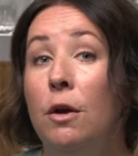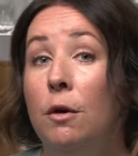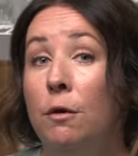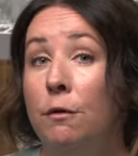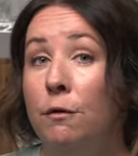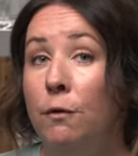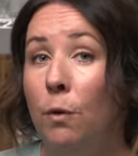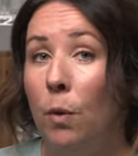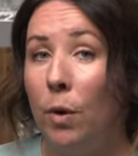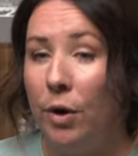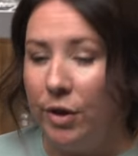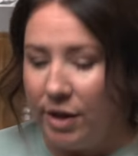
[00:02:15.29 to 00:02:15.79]

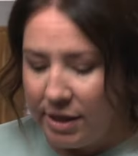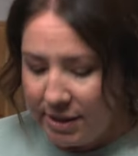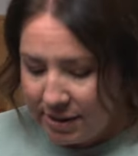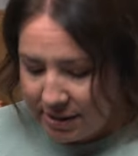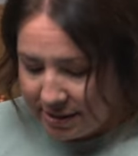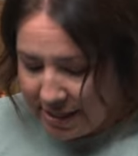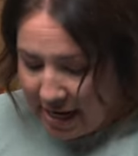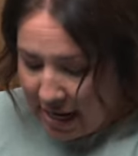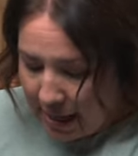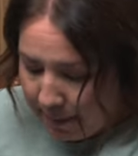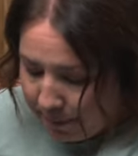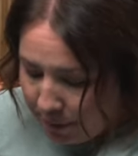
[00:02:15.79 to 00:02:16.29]
For this
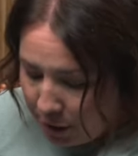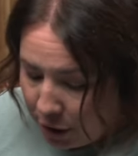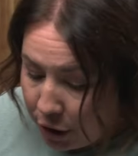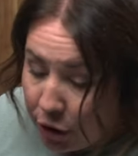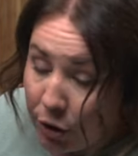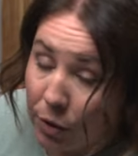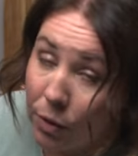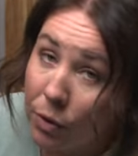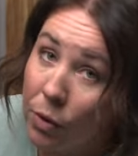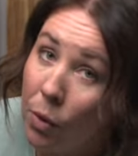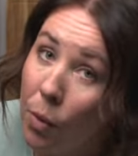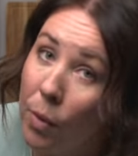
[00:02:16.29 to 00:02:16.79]
step,
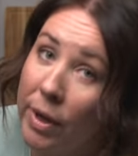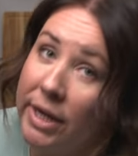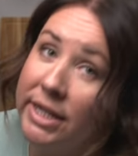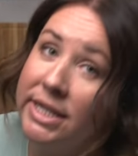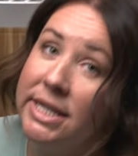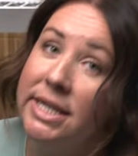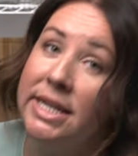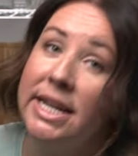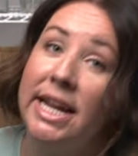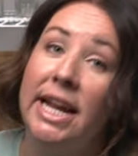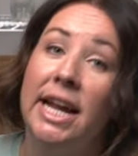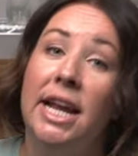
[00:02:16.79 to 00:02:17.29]
you're going
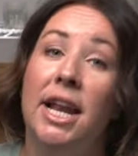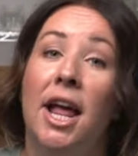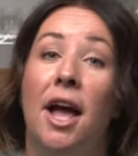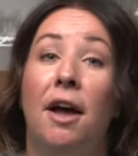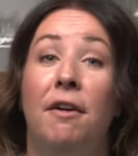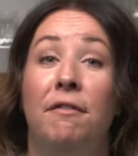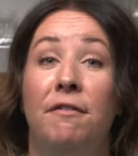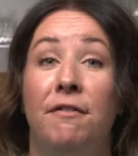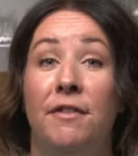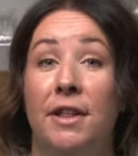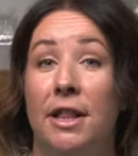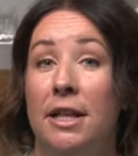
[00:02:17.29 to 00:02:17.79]
to need
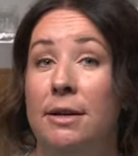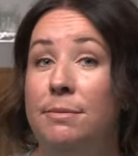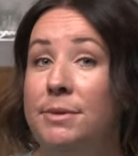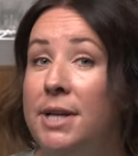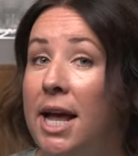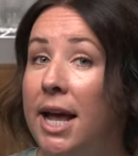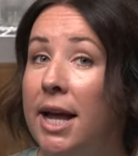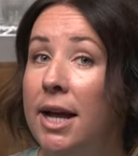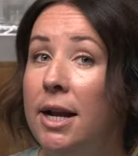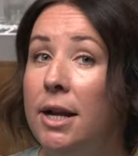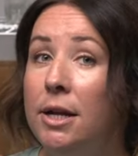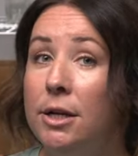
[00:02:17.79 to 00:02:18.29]
a Phillips
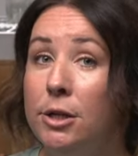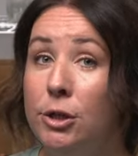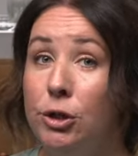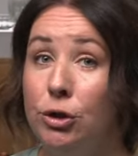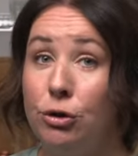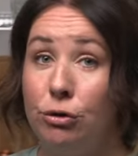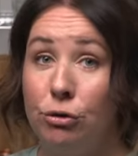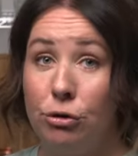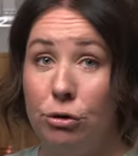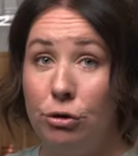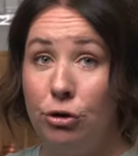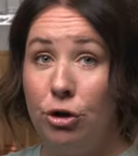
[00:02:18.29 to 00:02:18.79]
head,
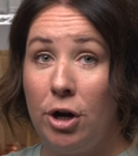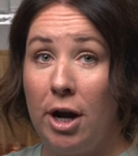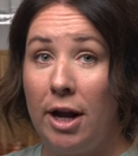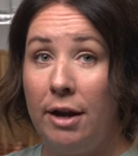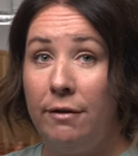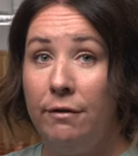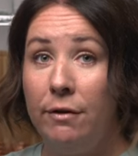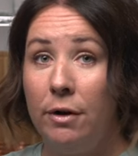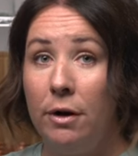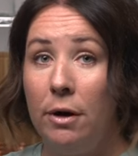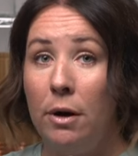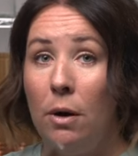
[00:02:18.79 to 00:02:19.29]

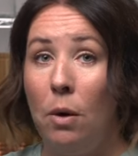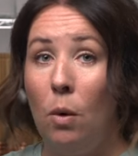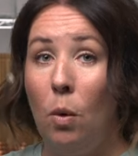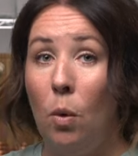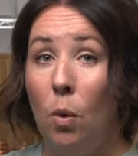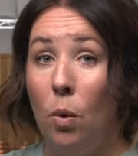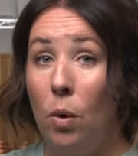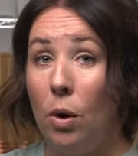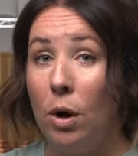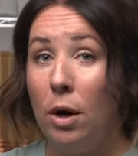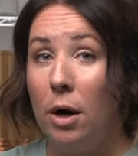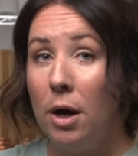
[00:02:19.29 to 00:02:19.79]
screwdriver,
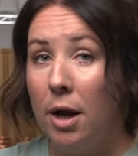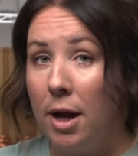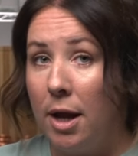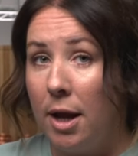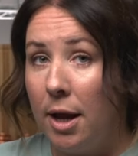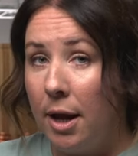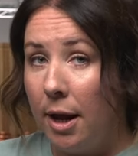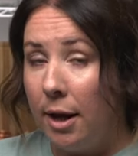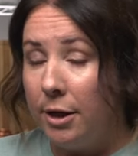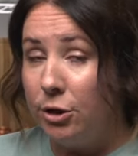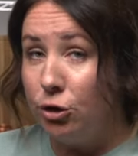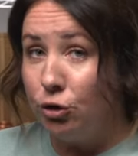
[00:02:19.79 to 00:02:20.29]
or
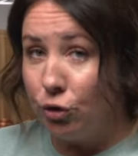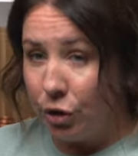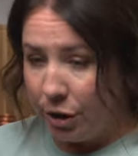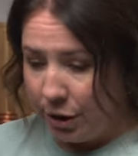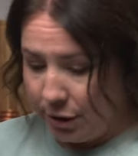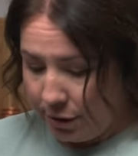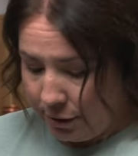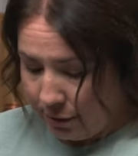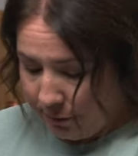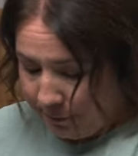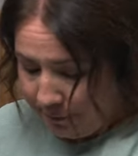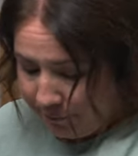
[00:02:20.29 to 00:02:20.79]

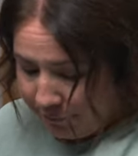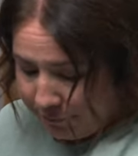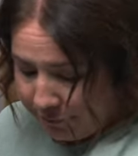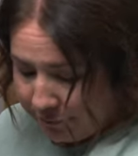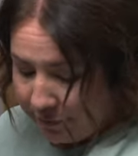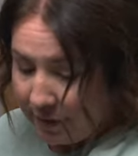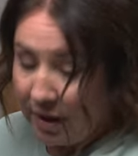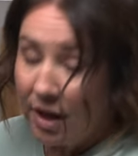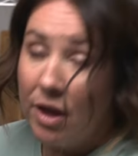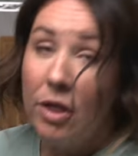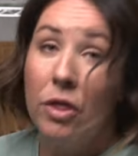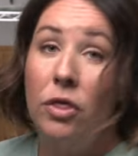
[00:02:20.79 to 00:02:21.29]
drill,
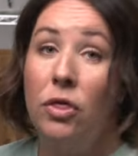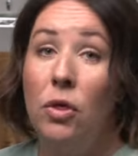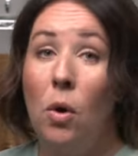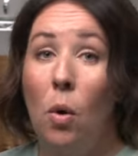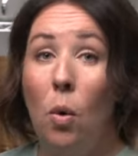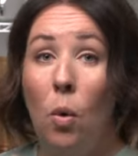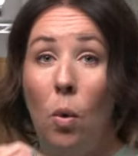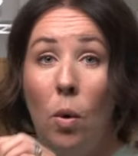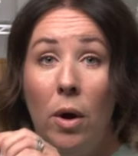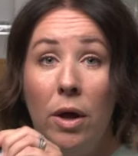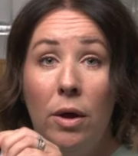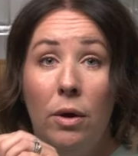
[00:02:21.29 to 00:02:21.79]
the
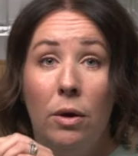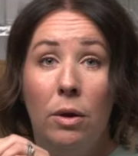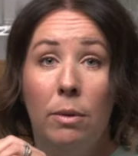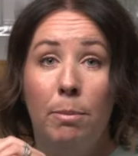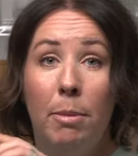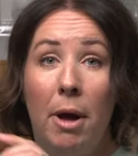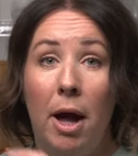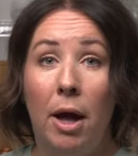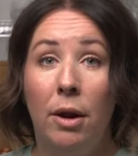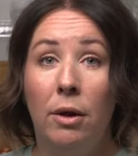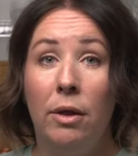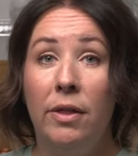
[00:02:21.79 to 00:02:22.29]
oil
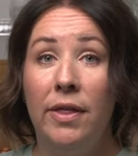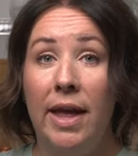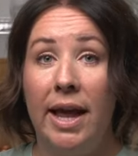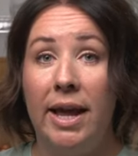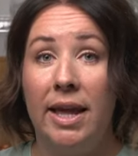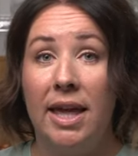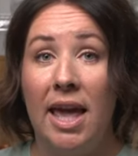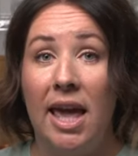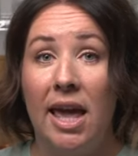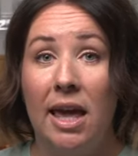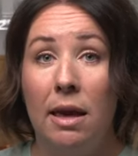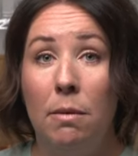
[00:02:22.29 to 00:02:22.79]
bottle
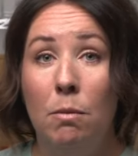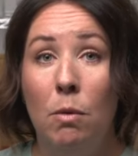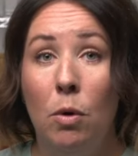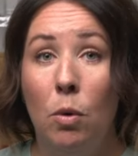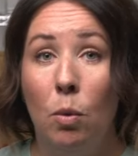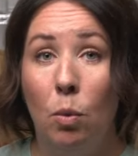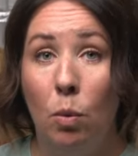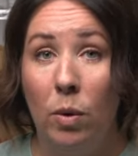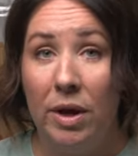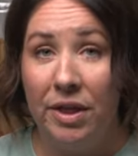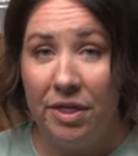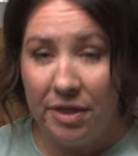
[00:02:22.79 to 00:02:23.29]
that
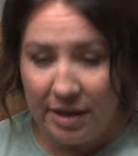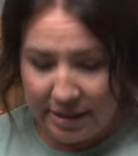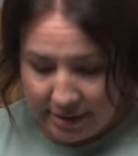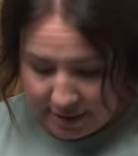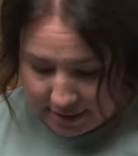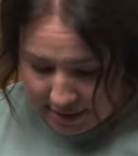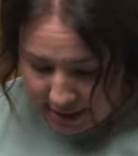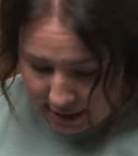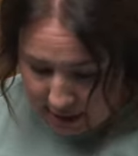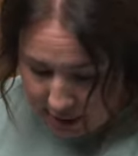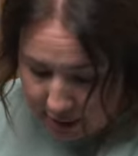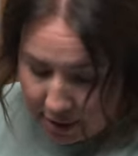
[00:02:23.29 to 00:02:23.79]
came with the
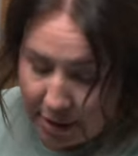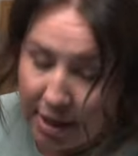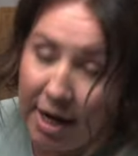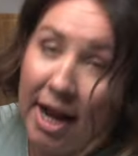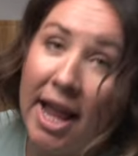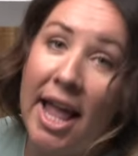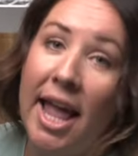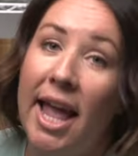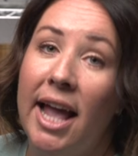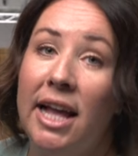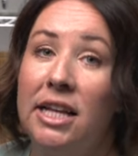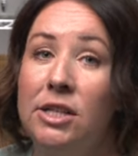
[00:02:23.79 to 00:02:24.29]
sealer,
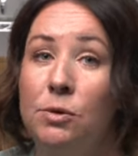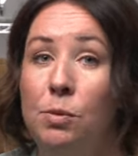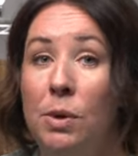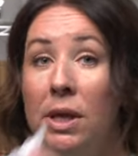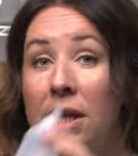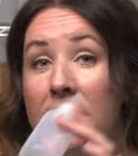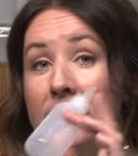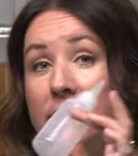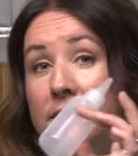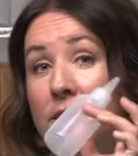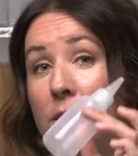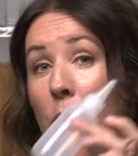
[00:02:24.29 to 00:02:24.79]
as
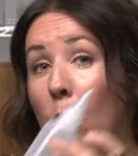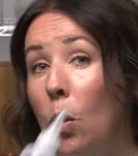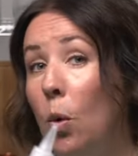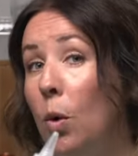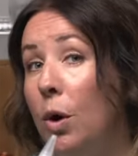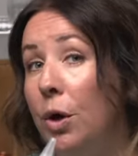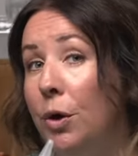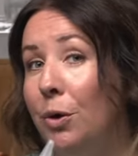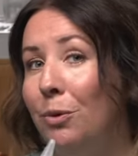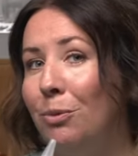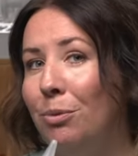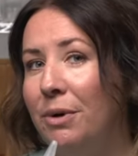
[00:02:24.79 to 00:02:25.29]
well as the
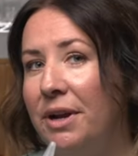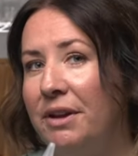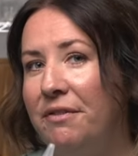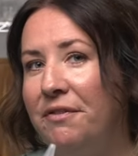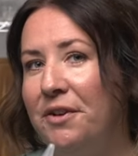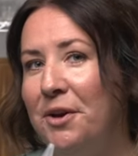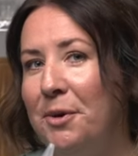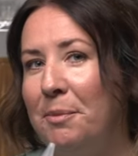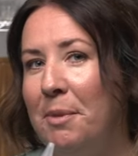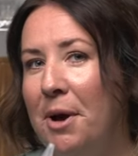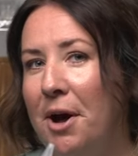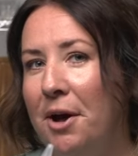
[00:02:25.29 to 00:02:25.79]
oil
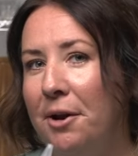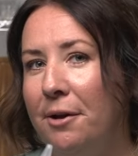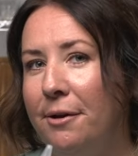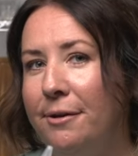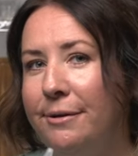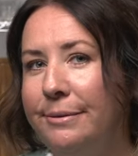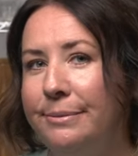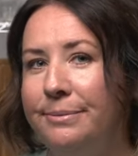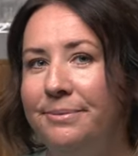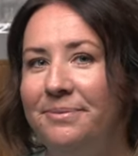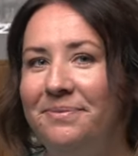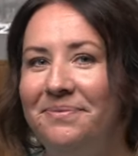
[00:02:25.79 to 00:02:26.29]
refill
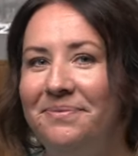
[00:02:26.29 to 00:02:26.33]
bottle.